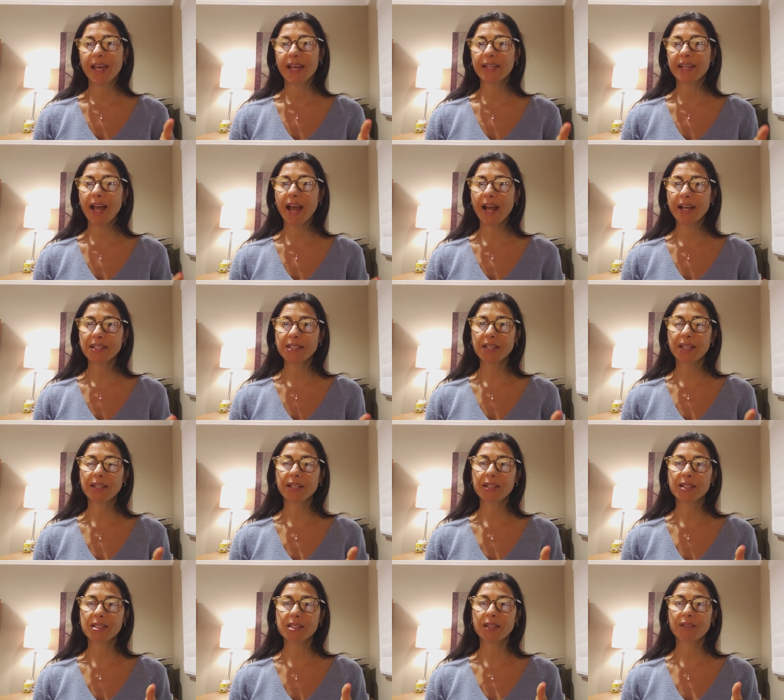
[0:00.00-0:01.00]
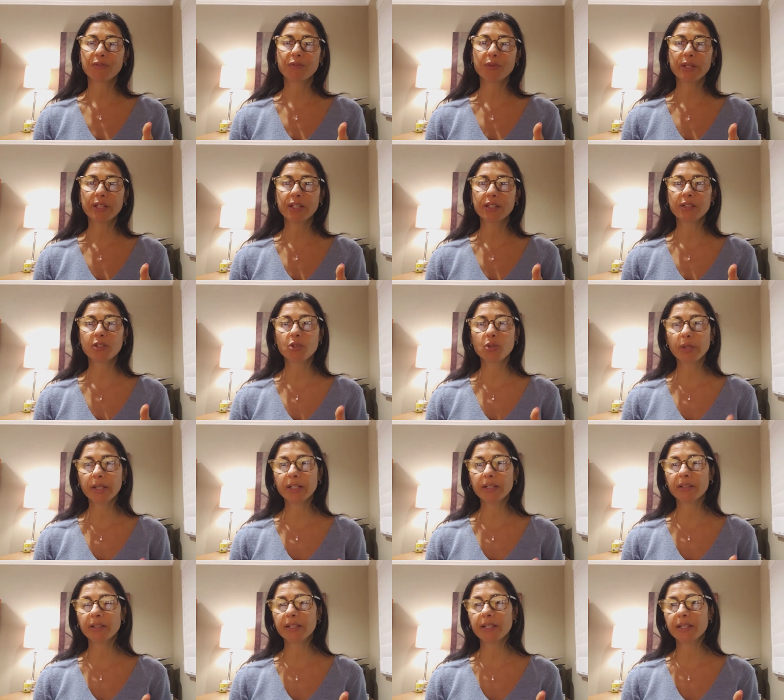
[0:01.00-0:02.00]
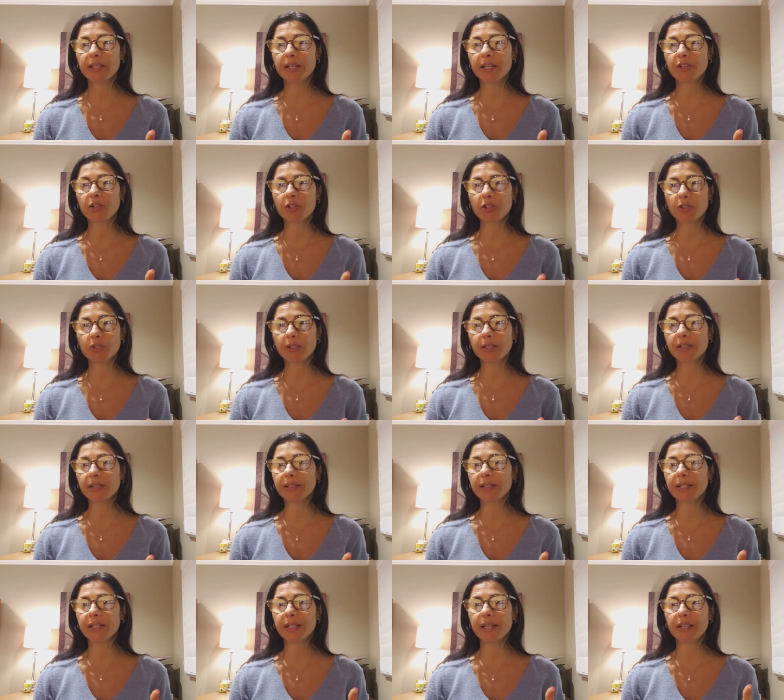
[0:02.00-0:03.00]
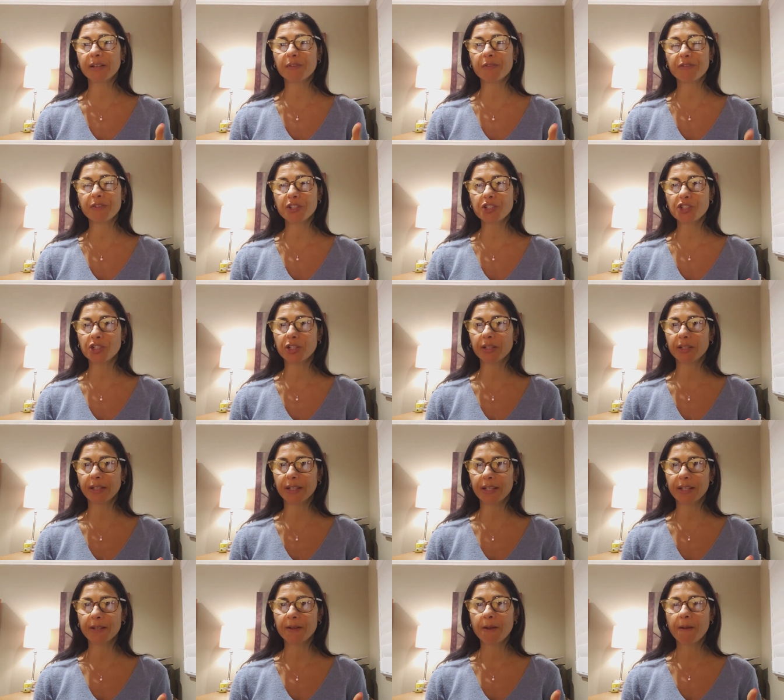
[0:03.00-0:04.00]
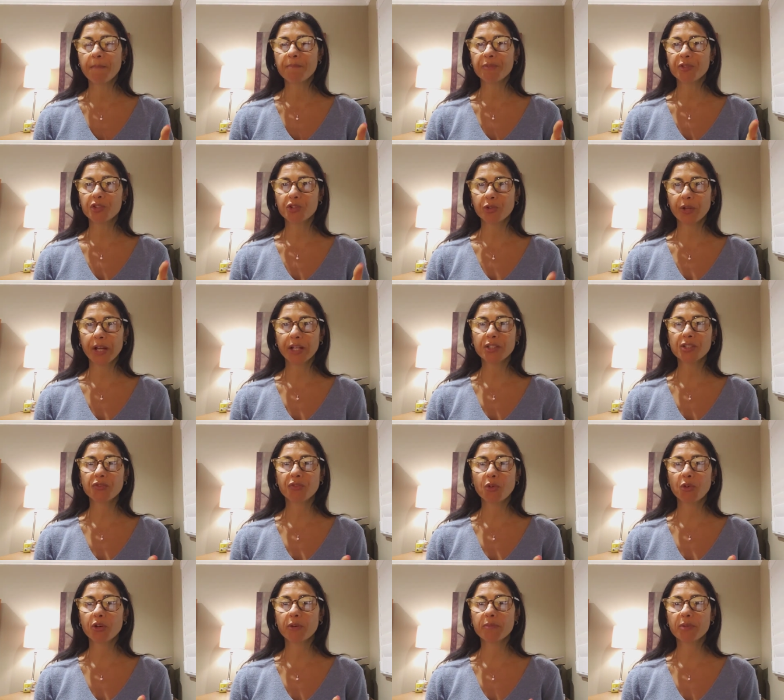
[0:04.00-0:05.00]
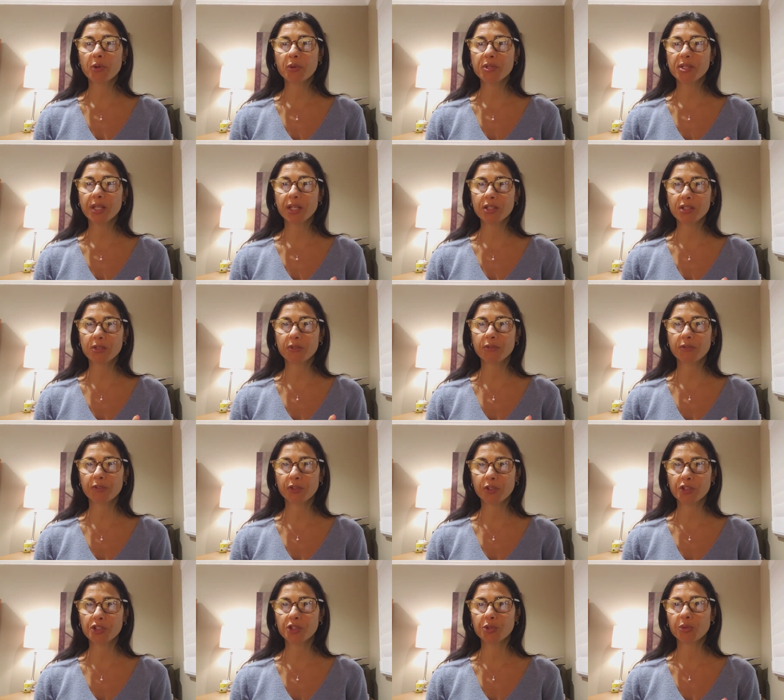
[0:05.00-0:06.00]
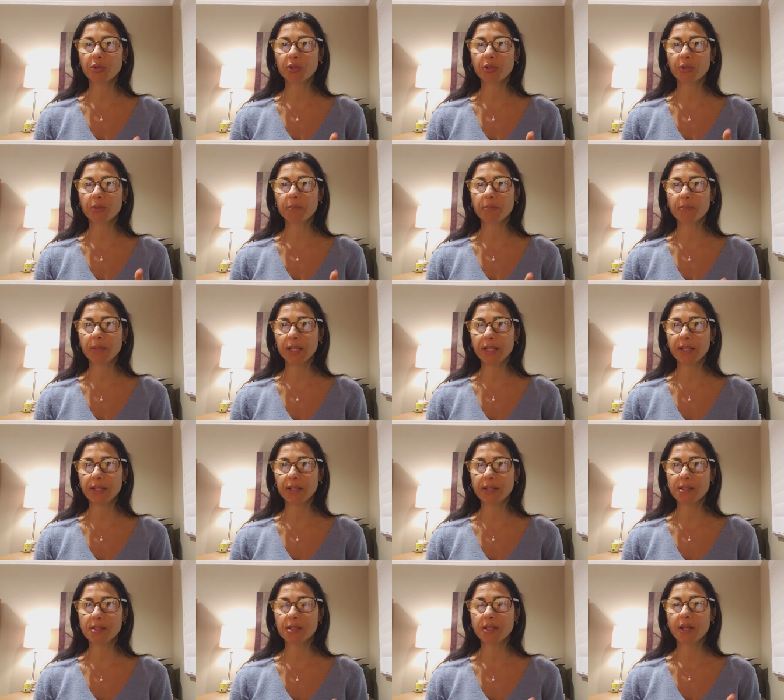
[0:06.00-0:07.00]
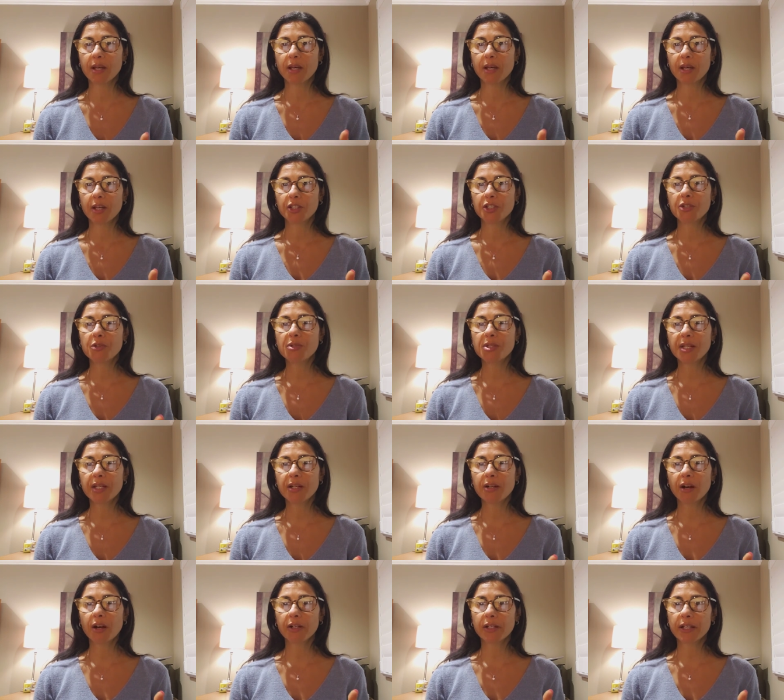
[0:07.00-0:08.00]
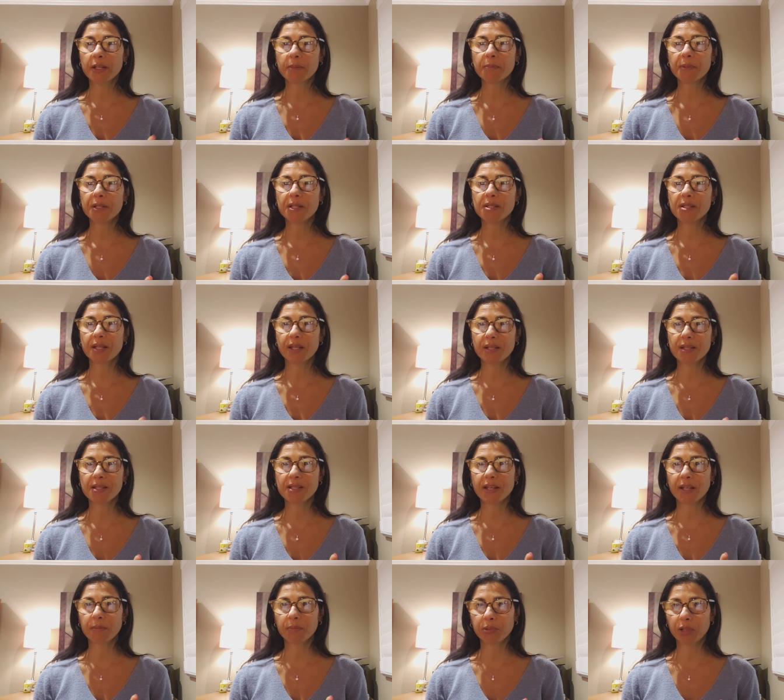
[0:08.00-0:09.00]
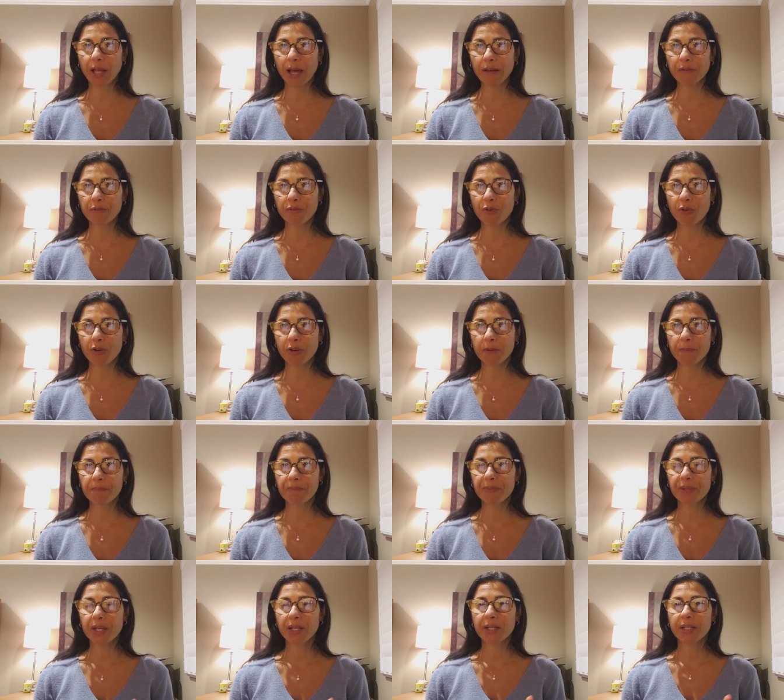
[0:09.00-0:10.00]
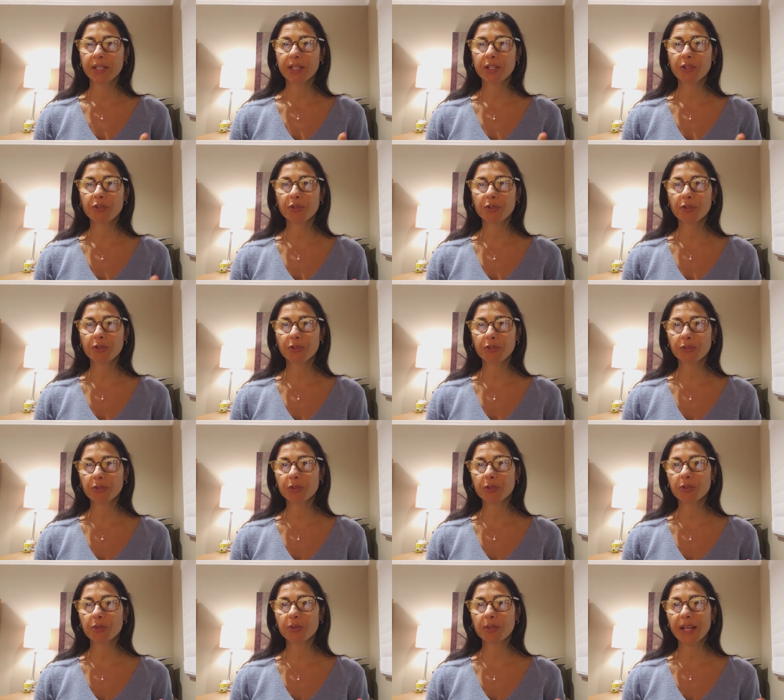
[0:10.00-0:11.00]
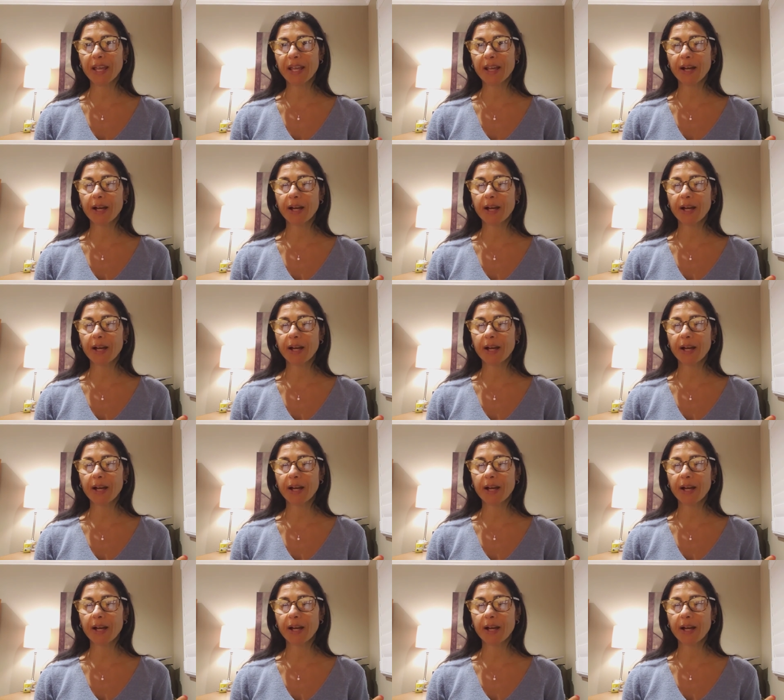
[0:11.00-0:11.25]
and asking us if we could quickly and hurriedly and efficiently transform those into virtual meetings using our Impetus Insight platform, either through